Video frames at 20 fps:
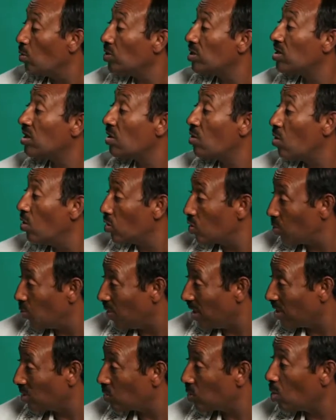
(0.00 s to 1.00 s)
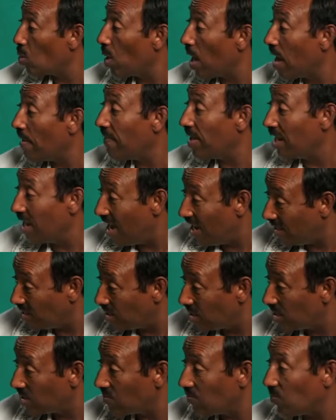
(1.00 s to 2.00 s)
with the gospel. So we have a
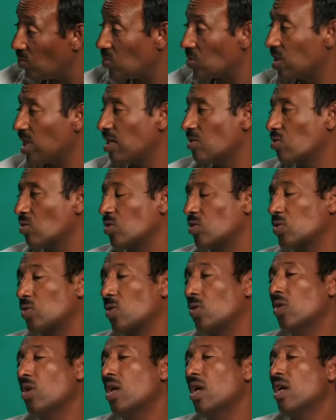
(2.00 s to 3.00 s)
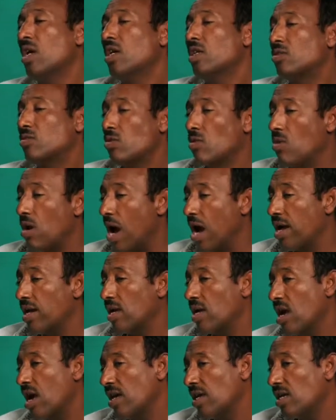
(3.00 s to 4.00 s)
license for that also. So
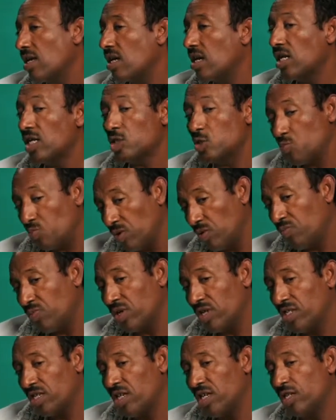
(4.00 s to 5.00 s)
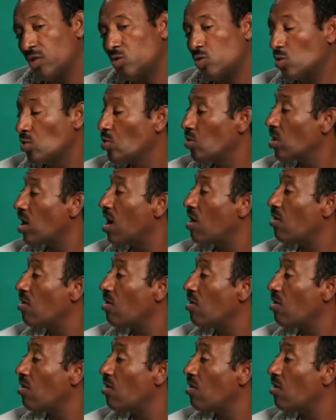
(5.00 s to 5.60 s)
I, I encourage people really to look